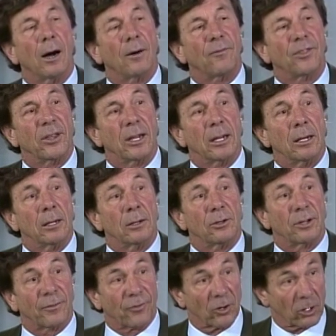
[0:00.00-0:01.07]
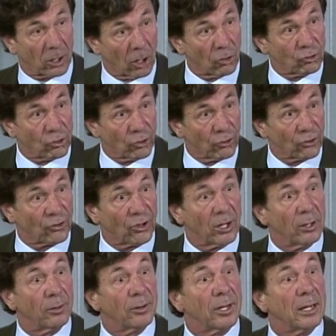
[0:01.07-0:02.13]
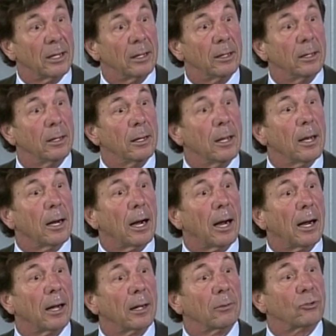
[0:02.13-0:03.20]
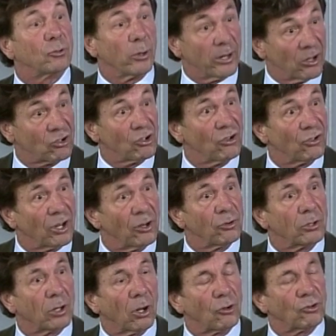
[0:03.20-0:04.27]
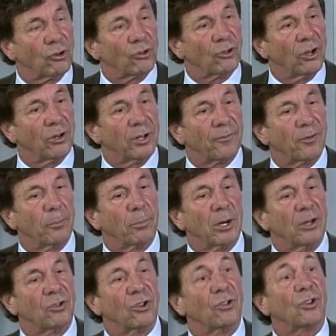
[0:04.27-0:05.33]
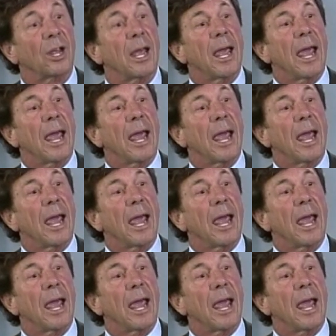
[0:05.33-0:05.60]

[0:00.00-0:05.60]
the different cultures, the traditions and cultures in different places.